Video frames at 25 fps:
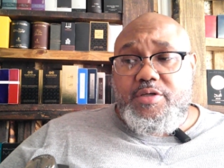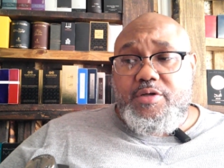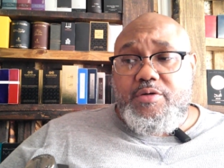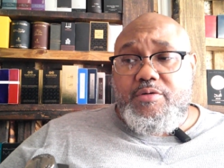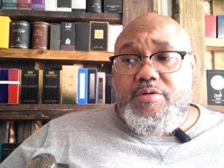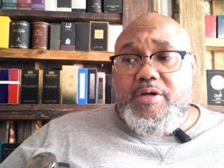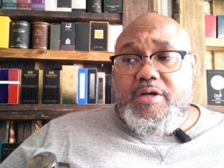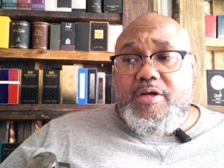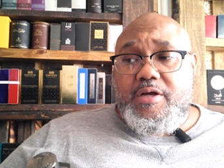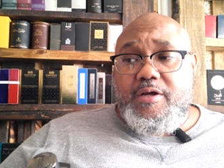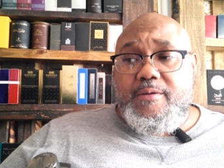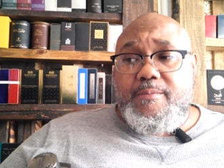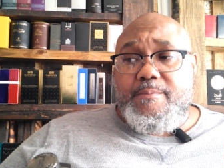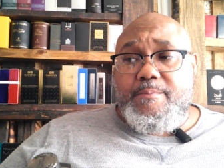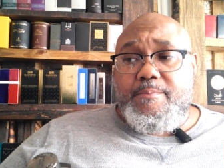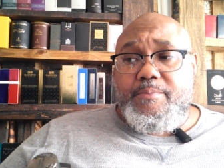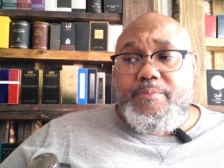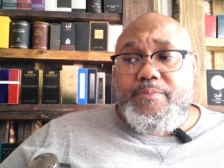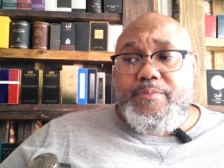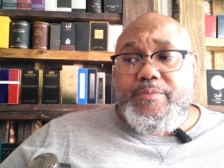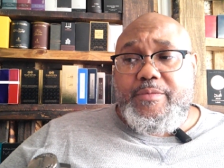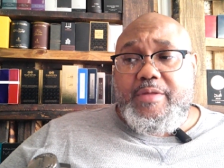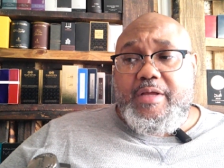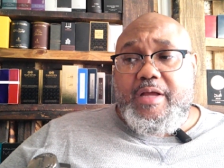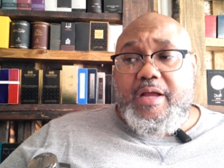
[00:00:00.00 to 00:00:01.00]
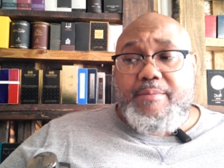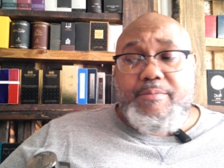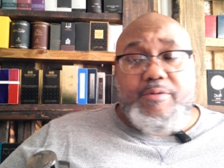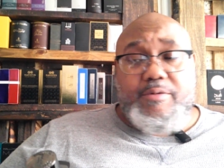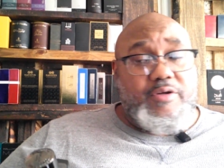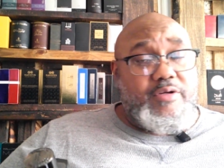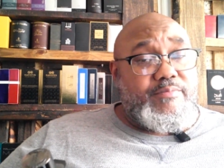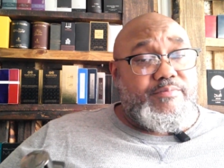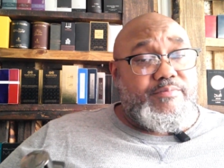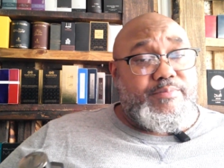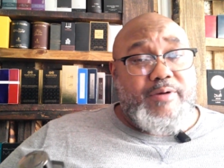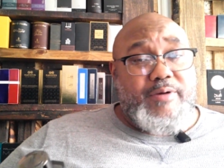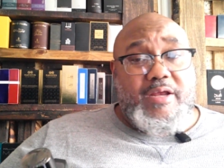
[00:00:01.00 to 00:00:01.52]
So um,
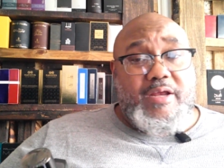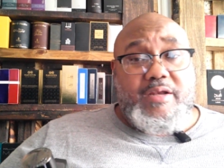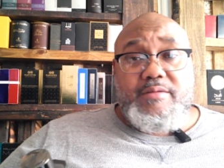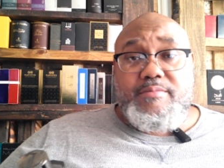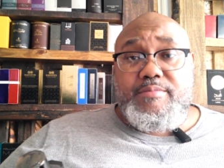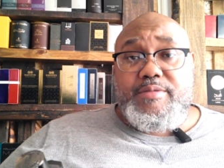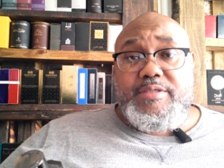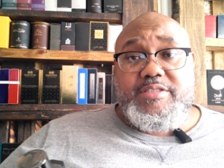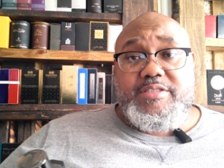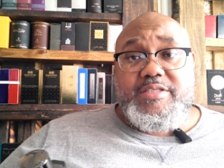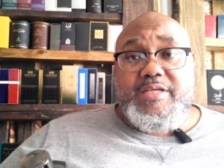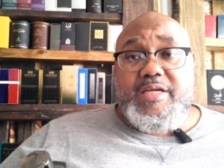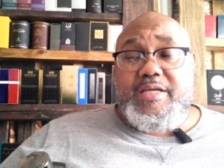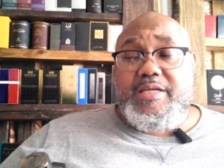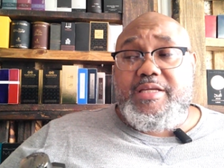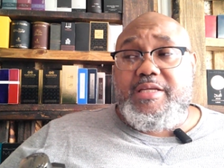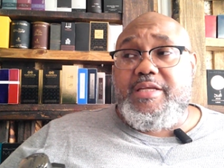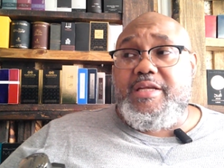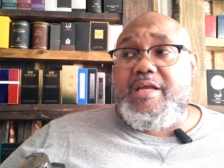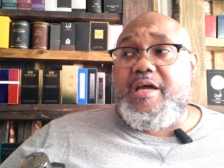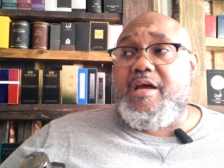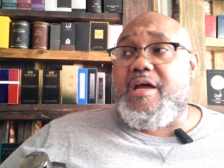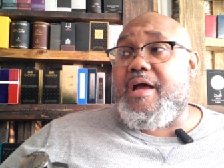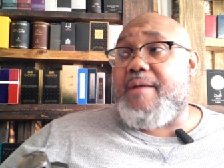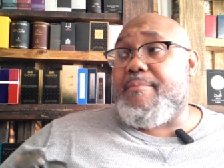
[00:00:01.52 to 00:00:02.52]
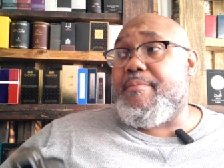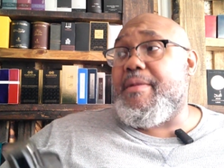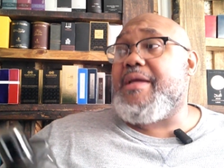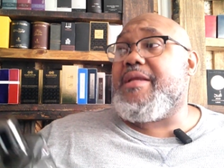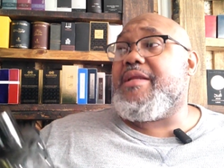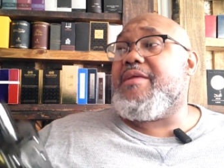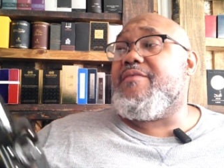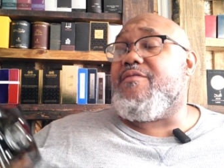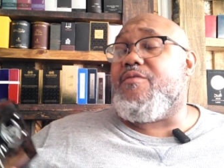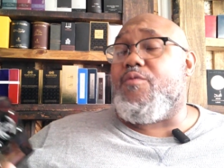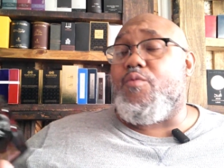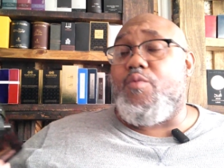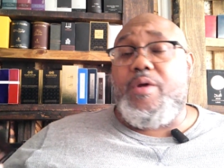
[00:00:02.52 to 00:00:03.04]
I'm gonna probably be checking it out. I
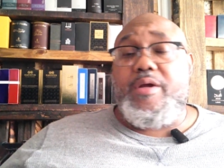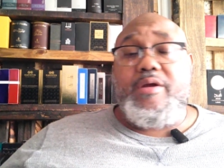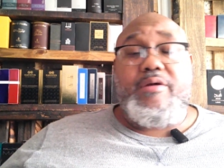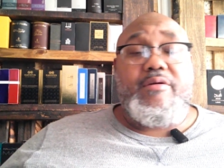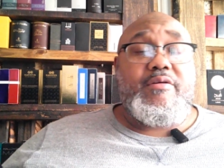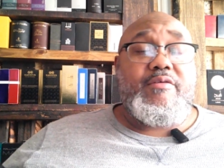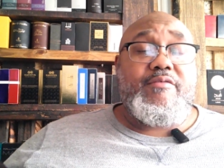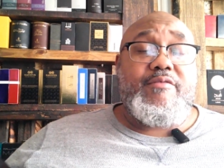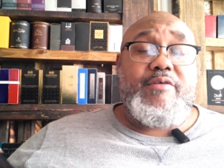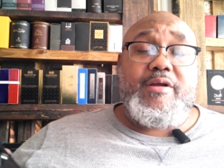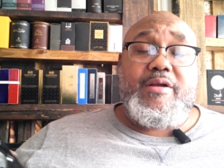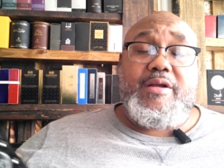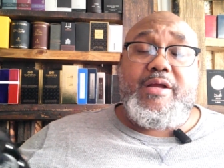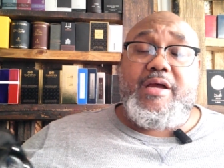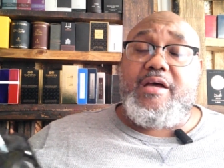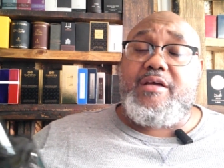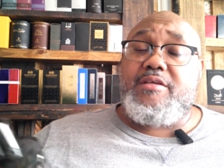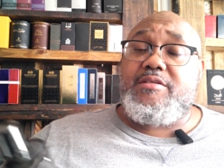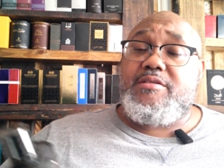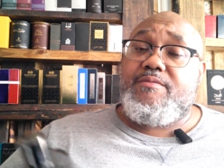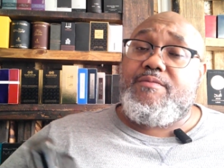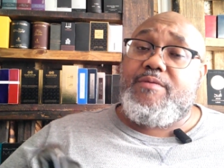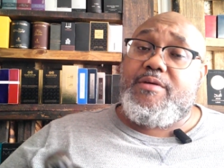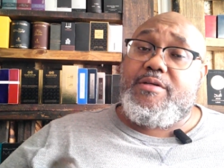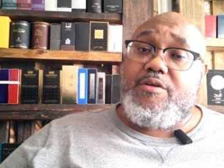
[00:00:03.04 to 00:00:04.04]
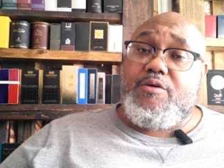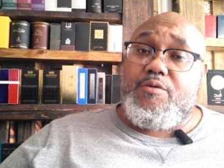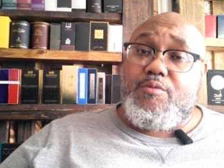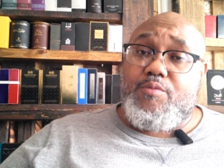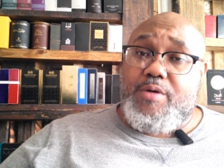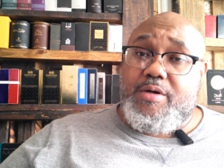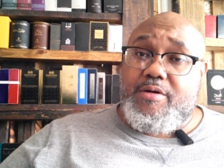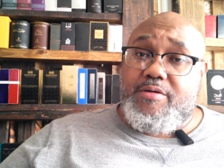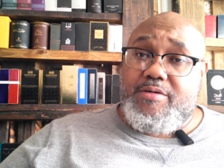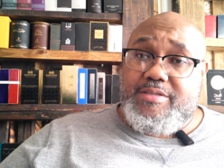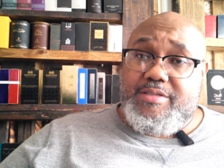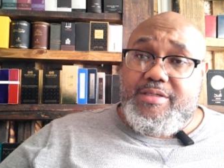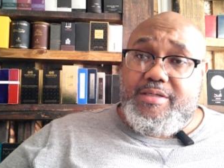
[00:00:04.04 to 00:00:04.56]
might even wear it around the house if I
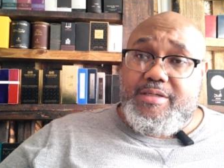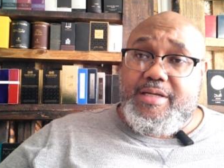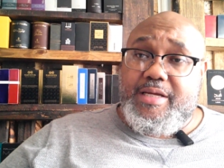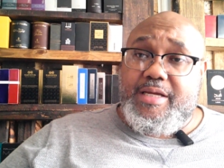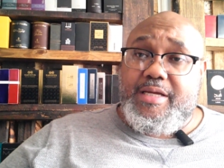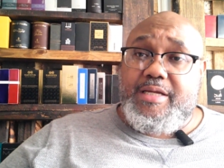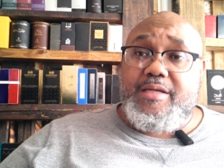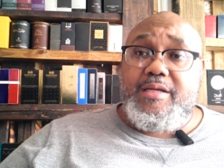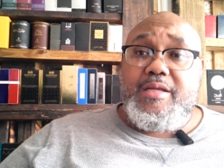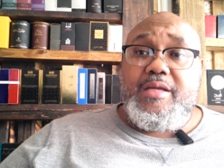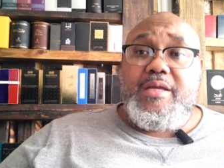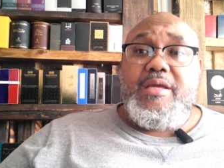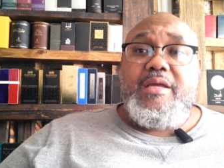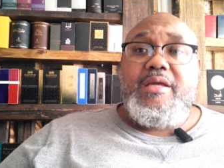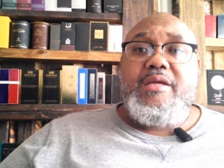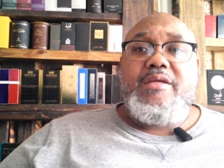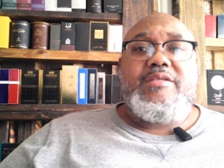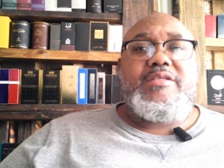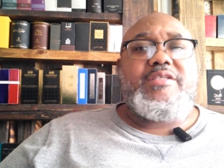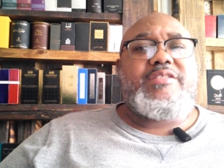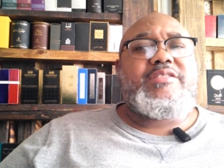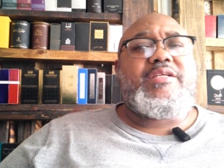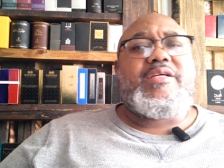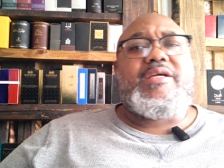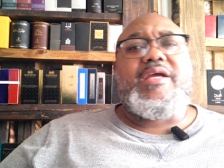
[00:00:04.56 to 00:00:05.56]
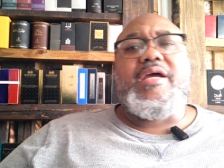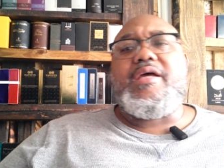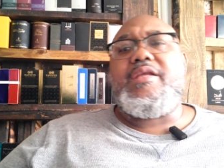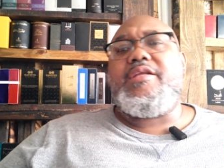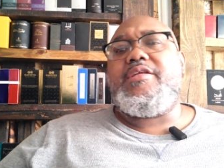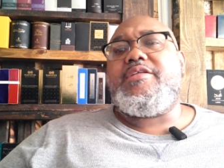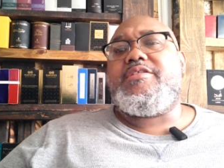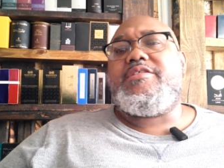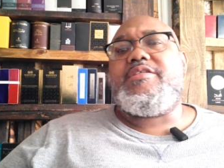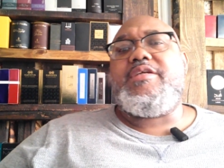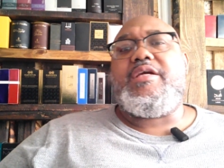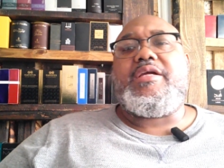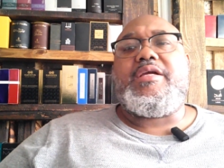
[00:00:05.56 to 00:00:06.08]
don't wear it tonight, just to
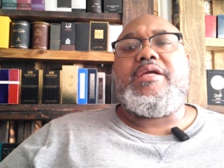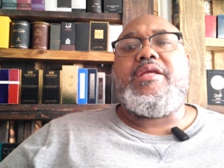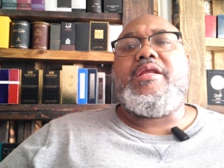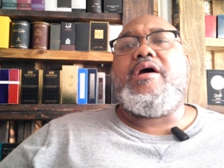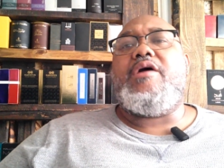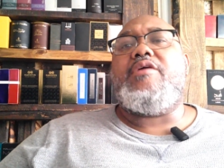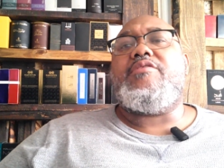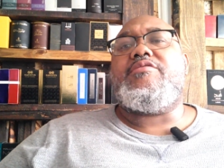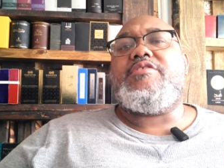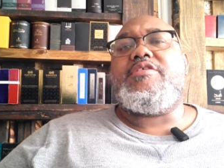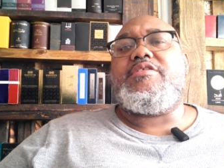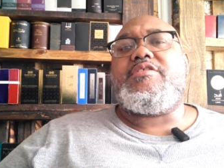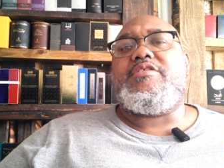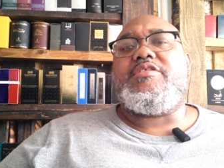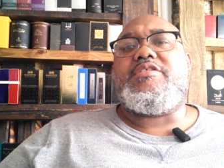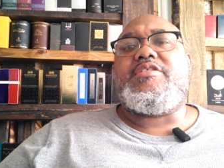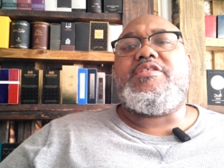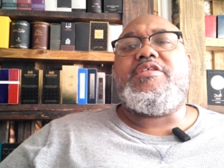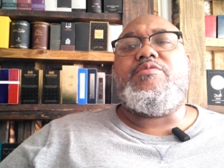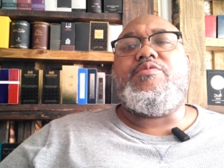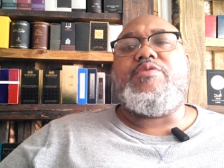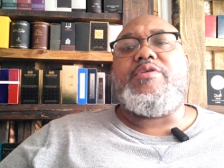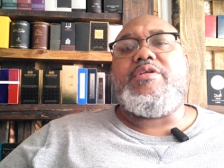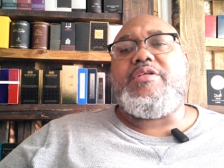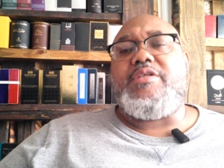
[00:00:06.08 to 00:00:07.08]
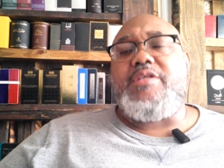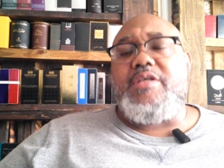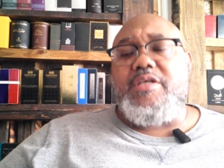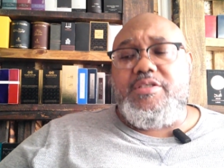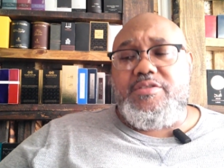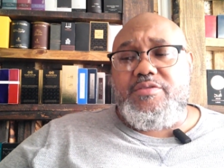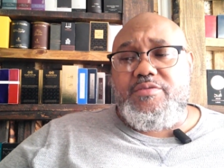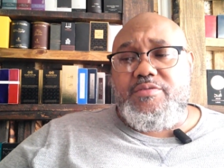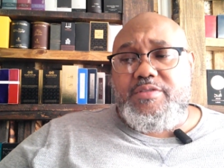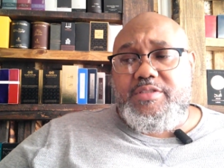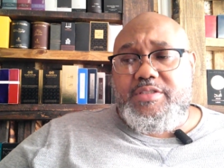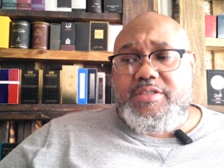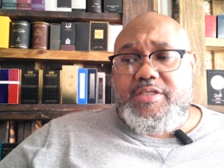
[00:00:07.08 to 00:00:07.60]
kind of check it out, just to see what it
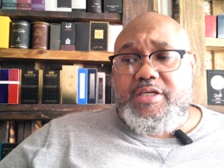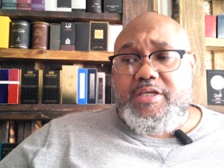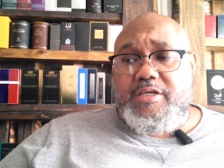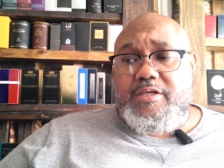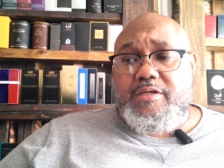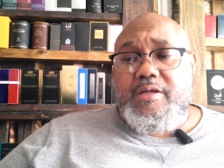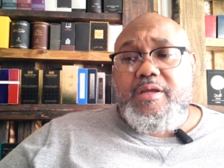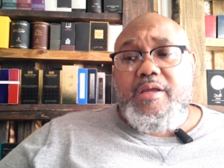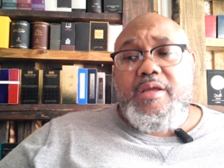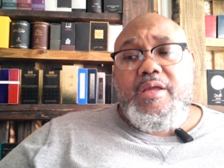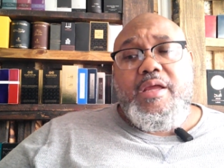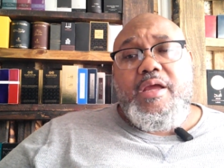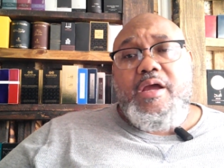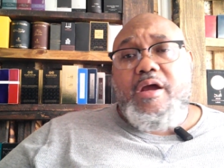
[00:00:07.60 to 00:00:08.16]
does on skin.